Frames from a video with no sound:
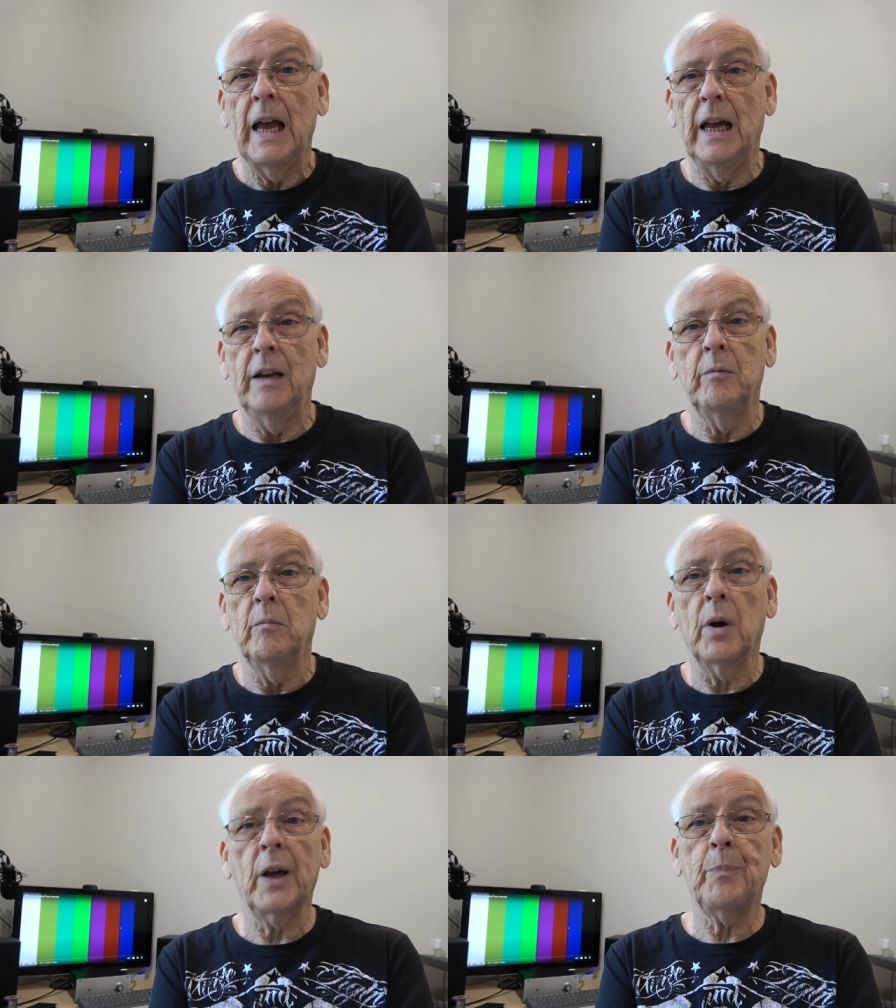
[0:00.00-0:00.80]
And
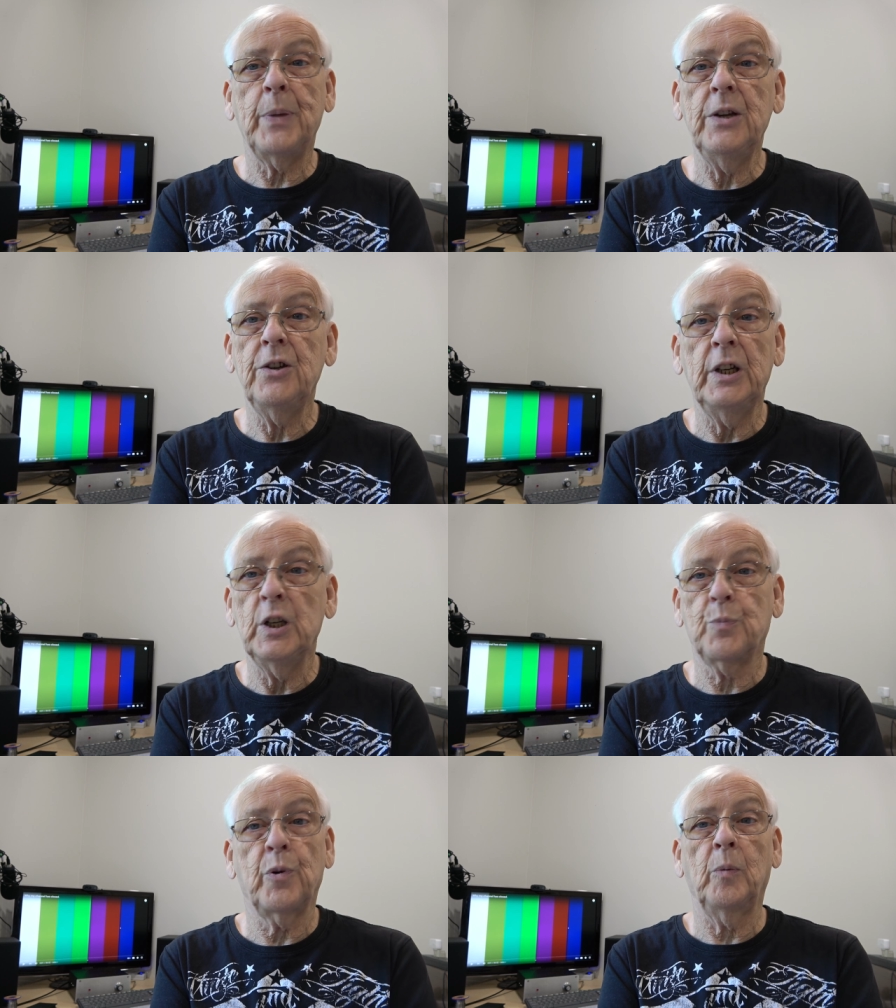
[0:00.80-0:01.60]
my opinion is
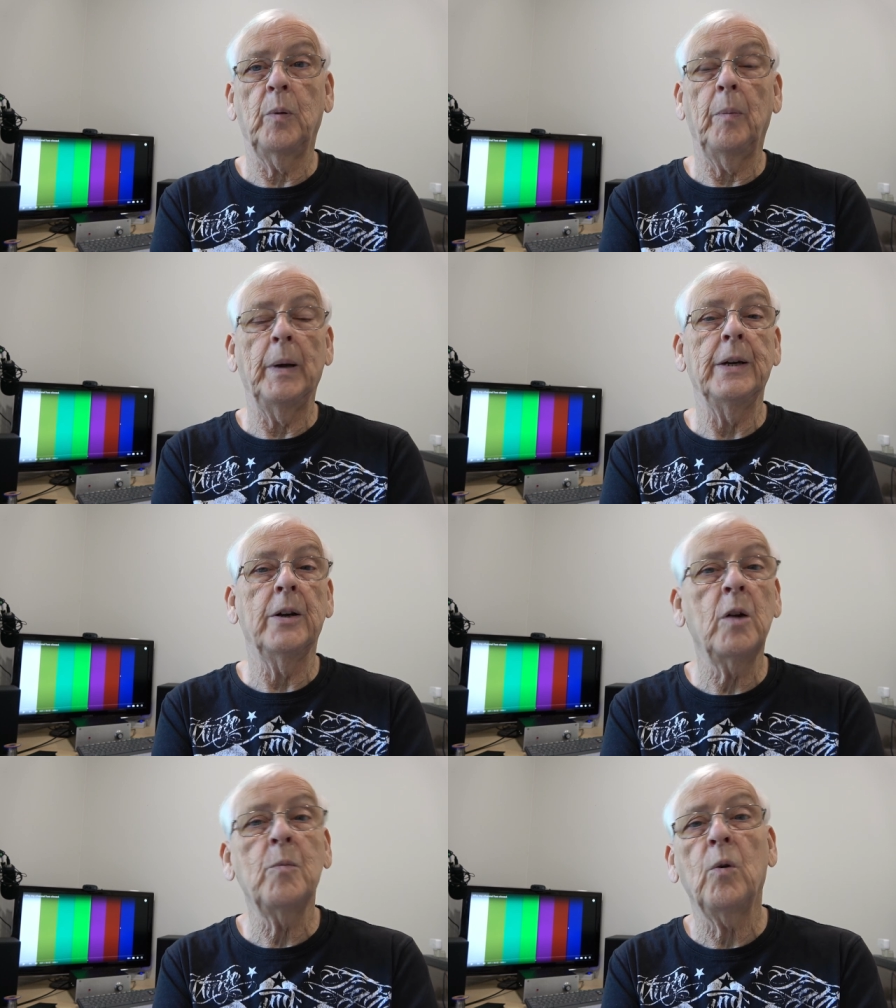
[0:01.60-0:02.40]
probably
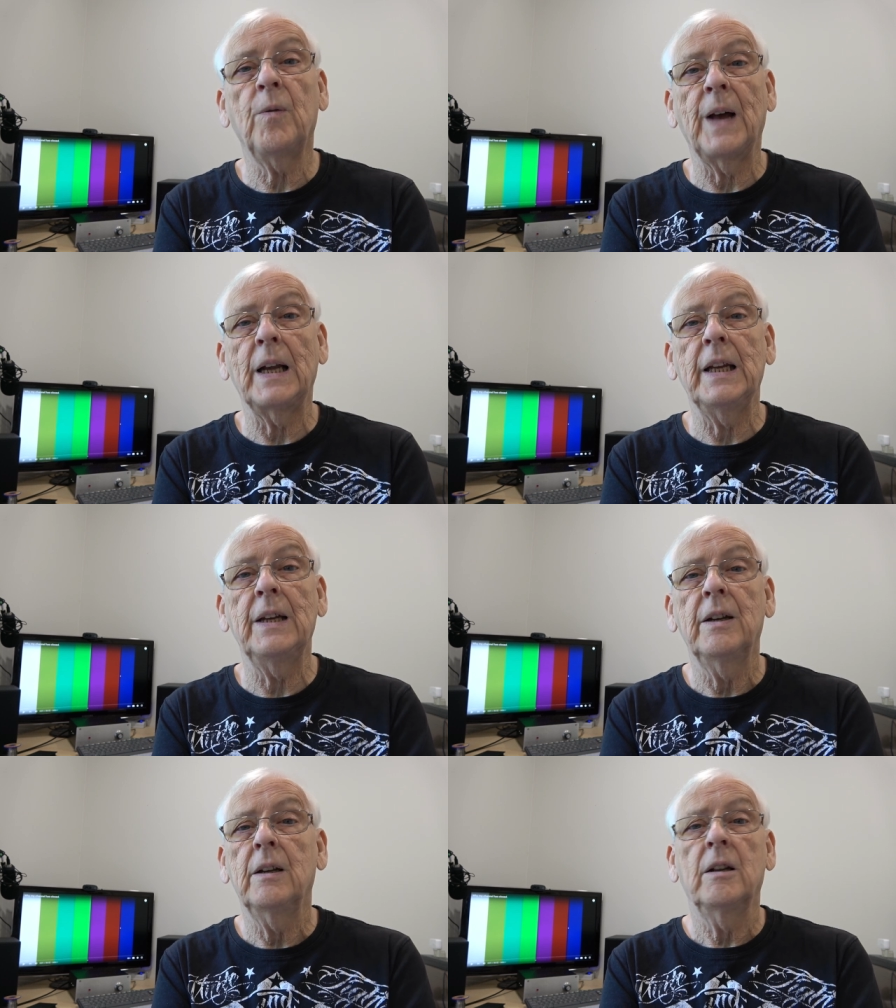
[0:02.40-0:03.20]
no more
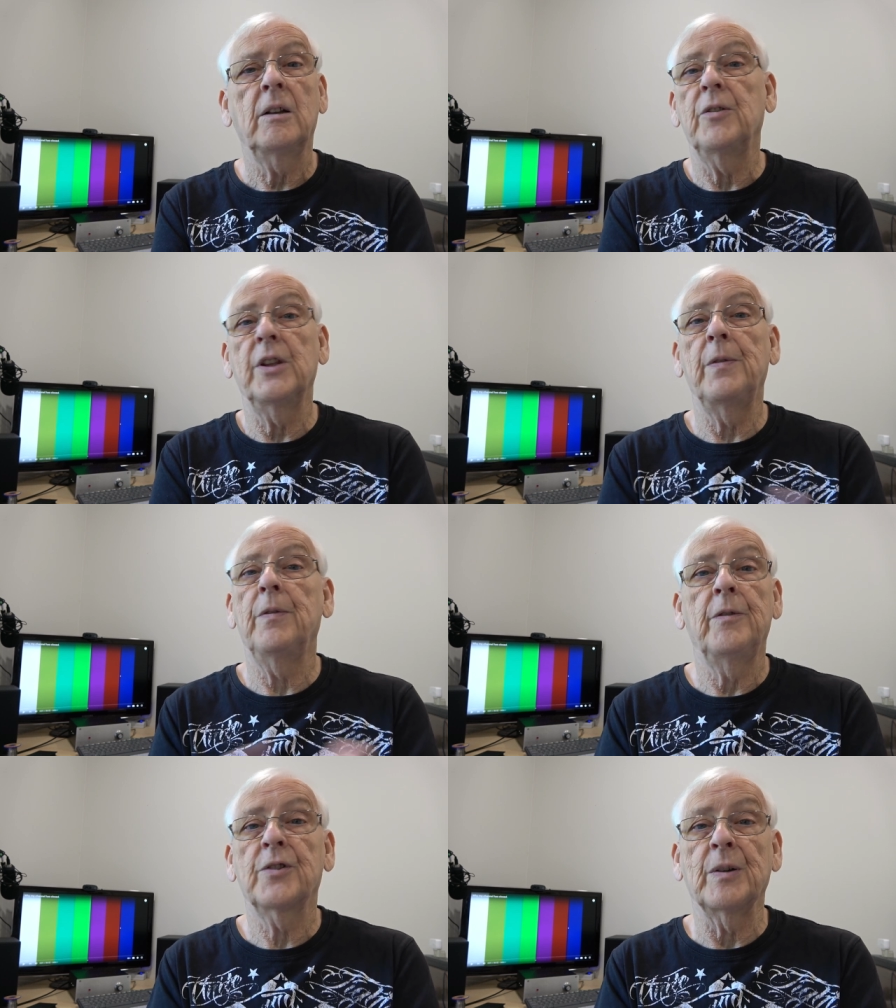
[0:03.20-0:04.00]
valid
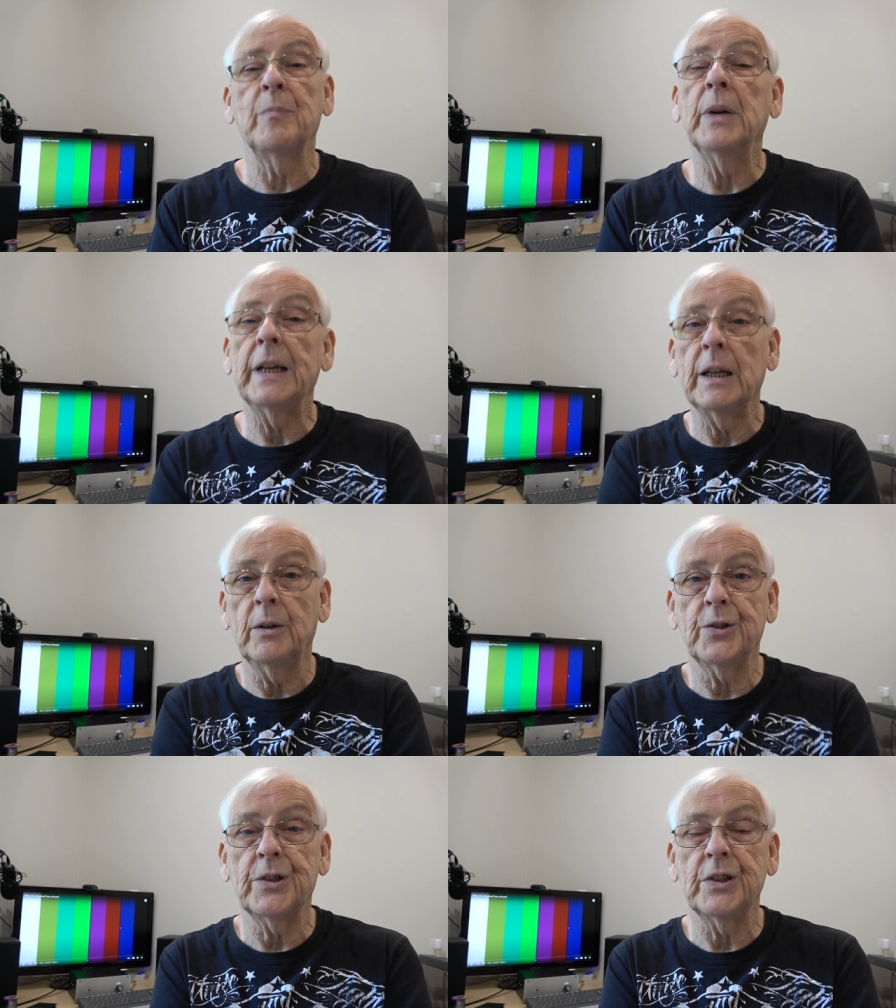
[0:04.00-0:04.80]
than somebody
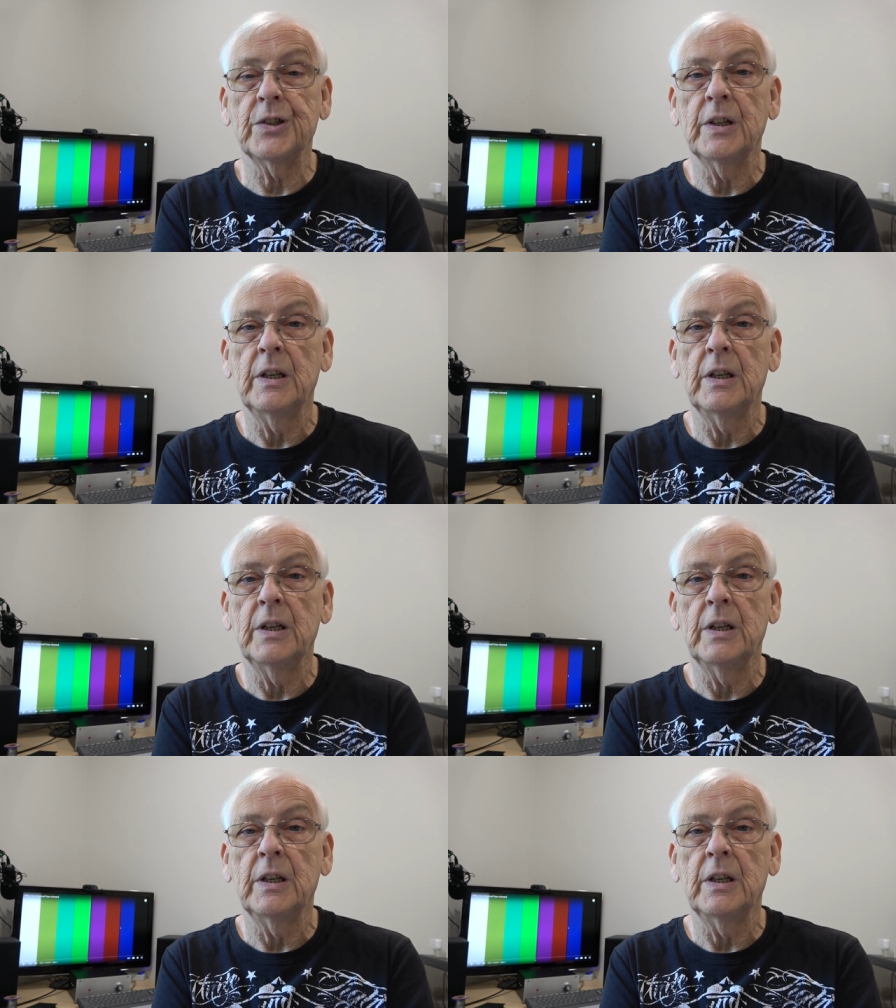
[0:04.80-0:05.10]
else's.